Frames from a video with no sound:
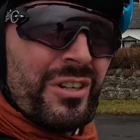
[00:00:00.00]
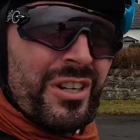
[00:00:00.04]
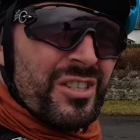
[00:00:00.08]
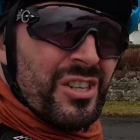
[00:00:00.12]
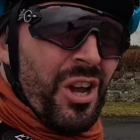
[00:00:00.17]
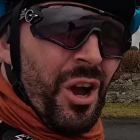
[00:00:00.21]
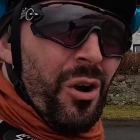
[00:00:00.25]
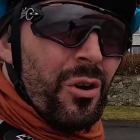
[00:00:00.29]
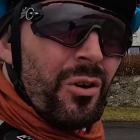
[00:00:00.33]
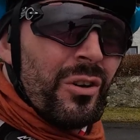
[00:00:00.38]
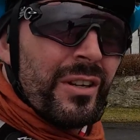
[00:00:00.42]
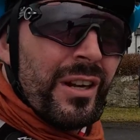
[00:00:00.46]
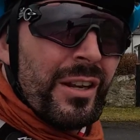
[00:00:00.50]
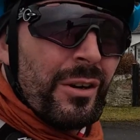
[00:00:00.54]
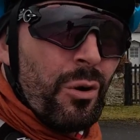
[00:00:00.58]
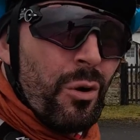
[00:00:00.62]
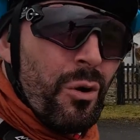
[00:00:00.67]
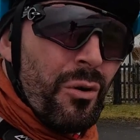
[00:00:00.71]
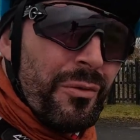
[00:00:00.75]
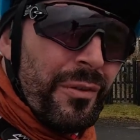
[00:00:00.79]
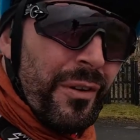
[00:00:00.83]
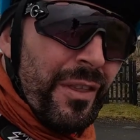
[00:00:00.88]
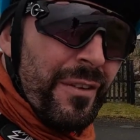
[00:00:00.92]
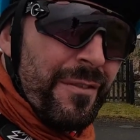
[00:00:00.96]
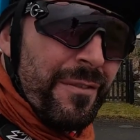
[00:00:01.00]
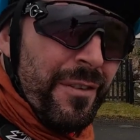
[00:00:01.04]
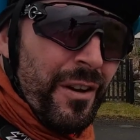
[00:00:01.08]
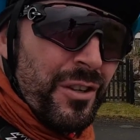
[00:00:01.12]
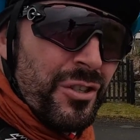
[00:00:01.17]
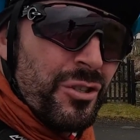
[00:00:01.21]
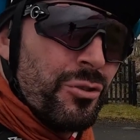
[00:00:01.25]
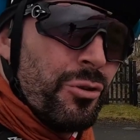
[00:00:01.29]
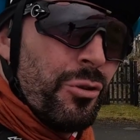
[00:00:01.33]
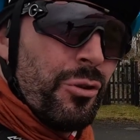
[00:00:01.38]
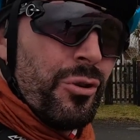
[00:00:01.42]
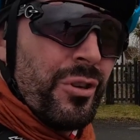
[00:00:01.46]
as Hungry Row for the
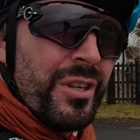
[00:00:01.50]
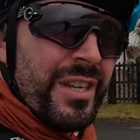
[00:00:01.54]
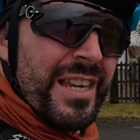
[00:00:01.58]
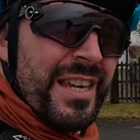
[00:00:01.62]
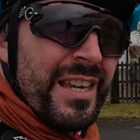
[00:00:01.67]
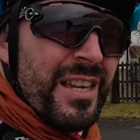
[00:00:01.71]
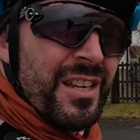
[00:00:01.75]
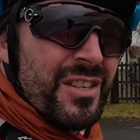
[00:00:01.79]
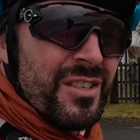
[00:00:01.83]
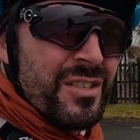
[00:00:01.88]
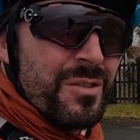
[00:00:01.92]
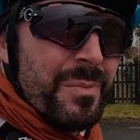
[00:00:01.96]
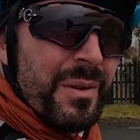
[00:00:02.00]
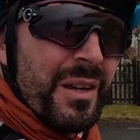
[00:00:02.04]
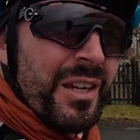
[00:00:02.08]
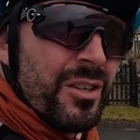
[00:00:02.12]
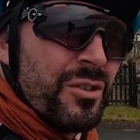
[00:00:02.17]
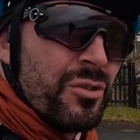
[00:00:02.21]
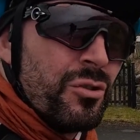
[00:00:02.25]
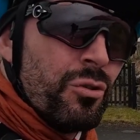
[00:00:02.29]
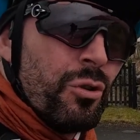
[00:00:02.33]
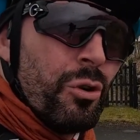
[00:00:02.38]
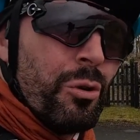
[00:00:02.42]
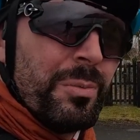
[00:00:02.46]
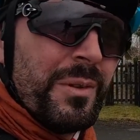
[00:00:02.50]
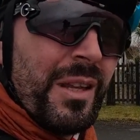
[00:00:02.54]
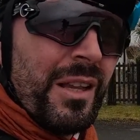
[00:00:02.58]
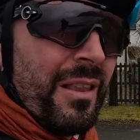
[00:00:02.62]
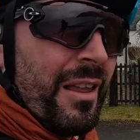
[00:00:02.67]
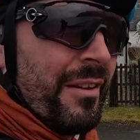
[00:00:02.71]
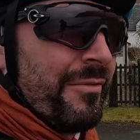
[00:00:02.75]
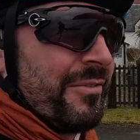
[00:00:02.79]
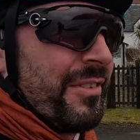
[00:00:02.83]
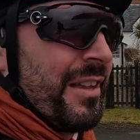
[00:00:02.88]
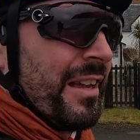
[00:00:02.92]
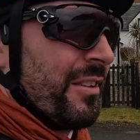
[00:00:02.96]
first 2 years because nobody
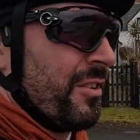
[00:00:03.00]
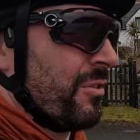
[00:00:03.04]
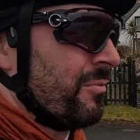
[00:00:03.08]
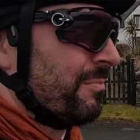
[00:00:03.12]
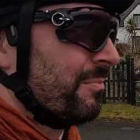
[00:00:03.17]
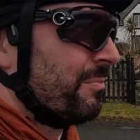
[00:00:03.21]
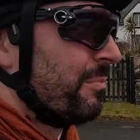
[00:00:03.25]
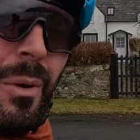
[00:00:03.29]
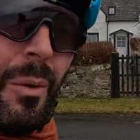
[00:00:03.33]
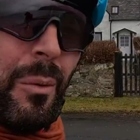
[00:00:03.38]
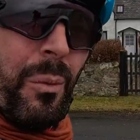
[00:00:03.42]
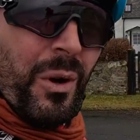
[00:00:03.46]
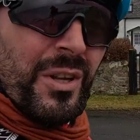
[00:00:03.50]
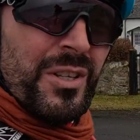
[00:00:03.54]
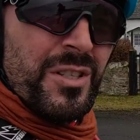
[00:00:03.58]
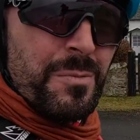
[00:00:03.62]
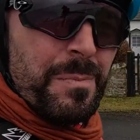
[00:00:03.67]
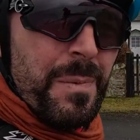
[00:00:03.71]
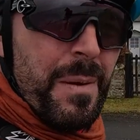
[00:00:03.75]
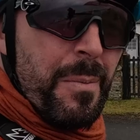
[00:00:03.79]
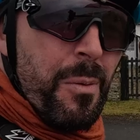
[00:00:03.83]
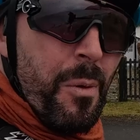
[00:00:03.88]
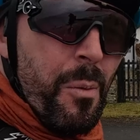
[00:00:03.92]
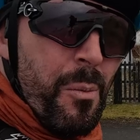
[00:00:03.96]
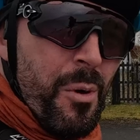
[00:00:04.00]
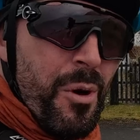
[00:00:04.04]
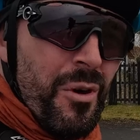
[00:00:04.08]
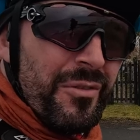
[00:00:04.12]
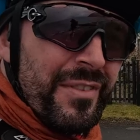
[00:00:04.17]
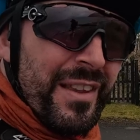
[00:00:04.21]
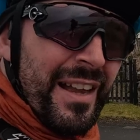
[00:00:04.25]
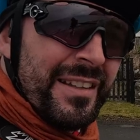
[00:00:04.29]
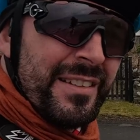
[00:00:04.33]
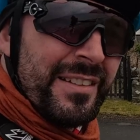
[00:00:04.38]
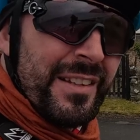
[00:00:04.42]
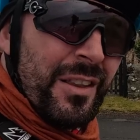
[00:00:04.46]
lived in them, but once people
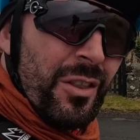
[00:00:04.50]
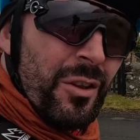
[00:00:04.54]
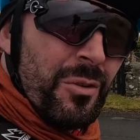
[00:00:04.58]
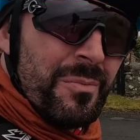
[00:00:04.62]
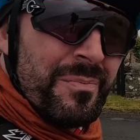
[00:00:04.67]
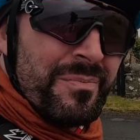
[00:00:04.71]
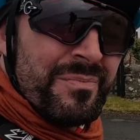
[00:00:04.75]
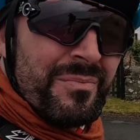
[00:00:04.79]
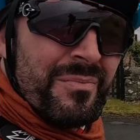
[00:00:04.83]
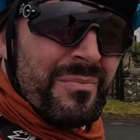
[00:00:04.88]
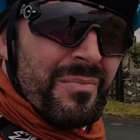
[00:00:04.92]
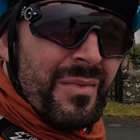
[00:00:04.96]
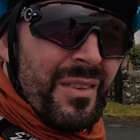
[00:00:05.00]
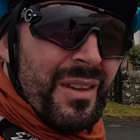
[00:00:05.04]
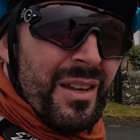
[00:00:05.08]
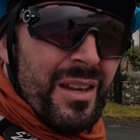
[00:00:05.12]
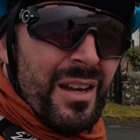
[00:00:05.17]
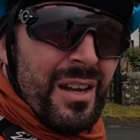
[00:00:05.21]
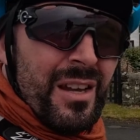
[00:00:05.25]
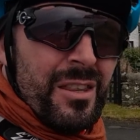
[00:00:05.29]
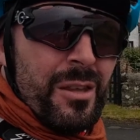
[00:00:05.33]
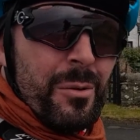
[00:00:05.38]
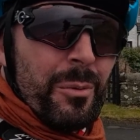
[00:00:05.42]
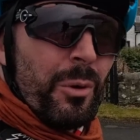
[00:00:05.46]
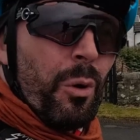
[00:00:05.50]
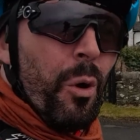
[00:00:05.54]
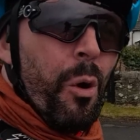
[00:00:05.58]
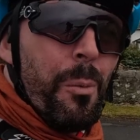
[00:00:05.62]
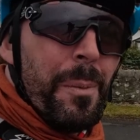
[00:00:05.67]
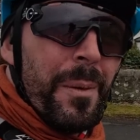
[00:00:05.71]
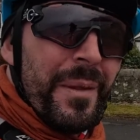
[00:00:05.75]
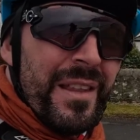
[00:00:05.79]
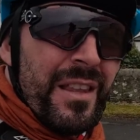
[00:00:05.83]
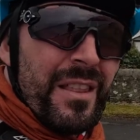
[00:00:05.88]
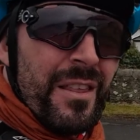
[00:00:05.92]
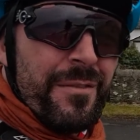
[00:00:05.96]
moved into them, they were
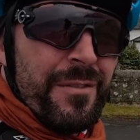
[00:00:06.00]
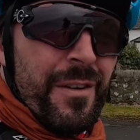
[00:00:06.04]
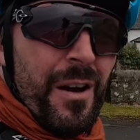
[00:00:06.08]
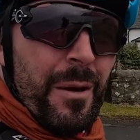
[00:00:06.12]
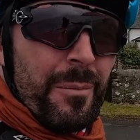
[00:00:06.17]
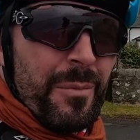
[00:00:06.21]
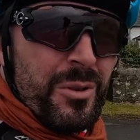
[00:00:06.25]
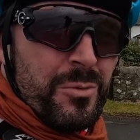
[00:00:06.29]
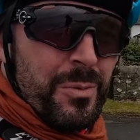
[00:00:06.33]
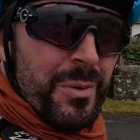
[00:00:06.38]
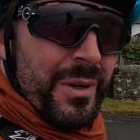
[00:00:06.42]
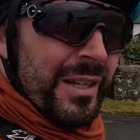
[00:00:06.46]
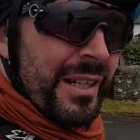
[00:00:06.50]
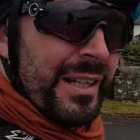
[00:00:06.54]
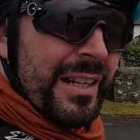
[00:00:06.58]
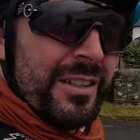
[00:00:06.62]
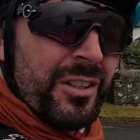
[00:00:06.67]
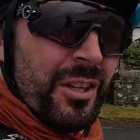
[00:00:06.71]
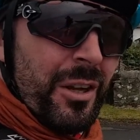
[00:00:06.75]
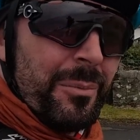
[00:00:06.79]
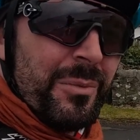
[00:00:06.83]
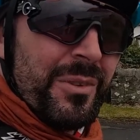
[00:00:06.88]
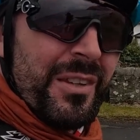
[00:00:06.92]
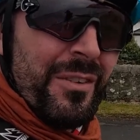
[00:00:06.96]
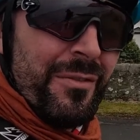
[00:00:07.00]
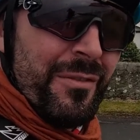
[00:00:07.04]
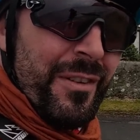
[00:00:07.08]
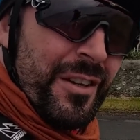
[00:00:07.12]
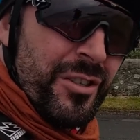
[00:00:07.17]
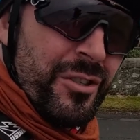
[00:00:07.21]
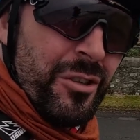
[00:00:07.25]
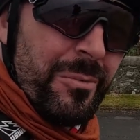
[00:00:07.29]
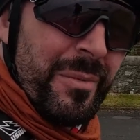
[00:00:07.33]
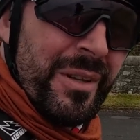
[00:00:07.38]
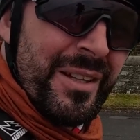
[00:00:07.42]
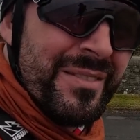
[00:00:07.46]
hoping that the farmers were going to turn to
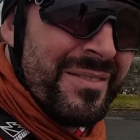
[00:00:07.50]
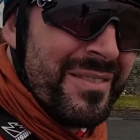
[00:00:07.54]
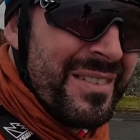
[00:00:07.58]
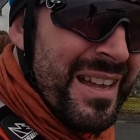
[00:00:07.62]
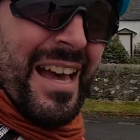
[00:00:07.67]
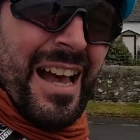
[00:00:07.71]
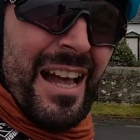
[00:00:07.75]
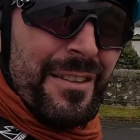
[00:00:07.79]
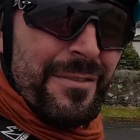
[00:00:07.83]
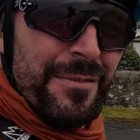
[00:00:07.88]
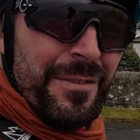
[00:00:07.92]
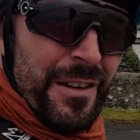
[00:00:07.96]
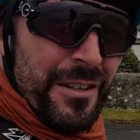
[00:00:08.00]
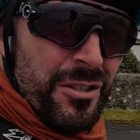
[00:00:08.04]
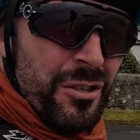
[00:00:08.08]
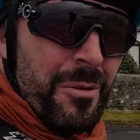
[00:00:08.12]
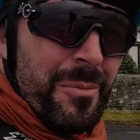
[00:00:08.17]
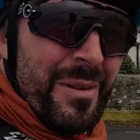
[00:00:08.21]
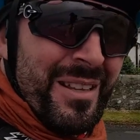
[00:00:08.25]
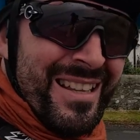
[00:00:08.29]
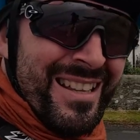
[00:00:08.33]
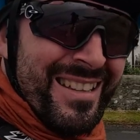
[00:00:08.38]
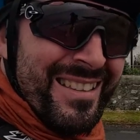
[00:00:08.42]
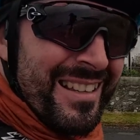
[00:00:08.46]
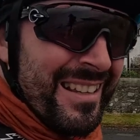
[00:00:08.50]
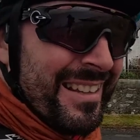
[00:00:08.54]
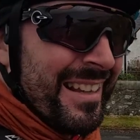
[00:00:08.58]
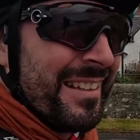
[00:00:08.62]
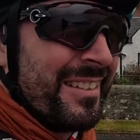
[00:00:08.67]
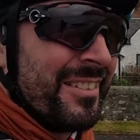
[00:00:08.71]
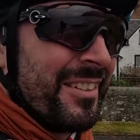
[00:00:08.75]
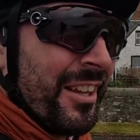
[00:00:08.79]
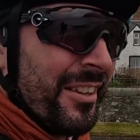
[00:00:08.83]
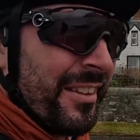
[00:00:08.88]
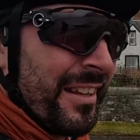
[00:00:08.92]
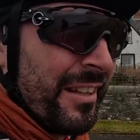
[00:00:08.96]
fishermen, and fishermen they
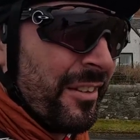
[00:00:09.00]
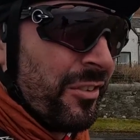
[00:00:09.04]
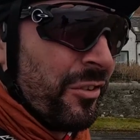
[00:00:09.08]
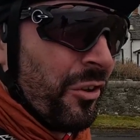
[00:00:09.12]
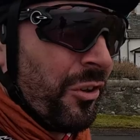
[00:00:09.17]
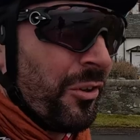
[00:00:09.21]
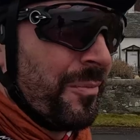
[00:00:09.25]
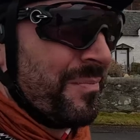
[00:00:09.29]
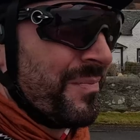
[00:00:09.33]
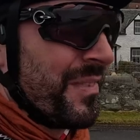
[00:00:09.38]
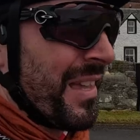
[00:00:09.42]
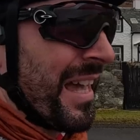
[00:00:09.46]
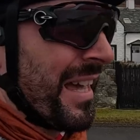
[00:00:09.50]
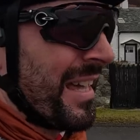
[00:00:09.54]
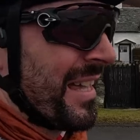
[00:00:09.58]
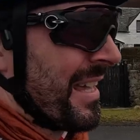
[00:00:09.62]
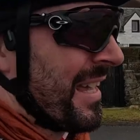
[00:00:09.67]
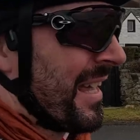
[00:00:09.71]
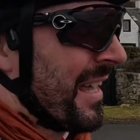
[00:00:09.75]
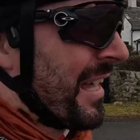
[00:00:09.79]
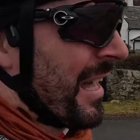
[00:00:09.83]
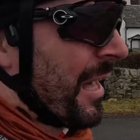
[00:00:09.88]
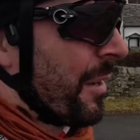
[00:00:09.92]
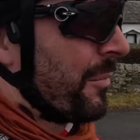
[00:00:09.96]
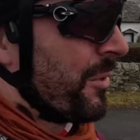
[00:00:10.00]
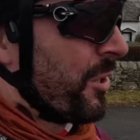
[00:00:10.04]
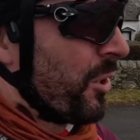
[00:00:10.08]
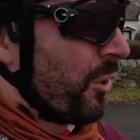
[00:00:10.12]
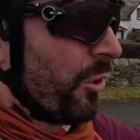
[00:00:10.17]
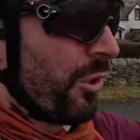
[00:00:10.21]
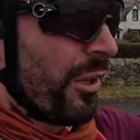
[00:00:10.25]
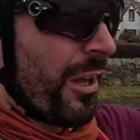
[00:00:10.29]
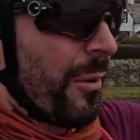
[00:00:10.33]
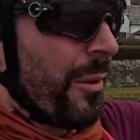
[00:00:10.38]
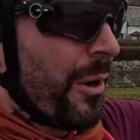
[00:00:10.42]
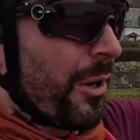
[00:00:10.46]
did turn into. And when you
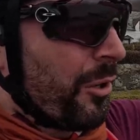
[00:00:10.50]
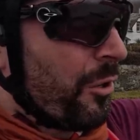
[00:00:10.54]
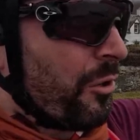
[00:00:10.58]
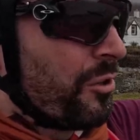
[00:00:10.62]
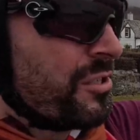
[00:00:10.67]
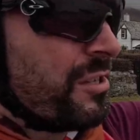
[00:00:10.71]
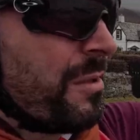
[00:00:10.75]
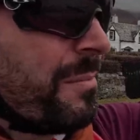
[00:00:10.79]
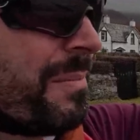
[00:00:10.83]
look out across the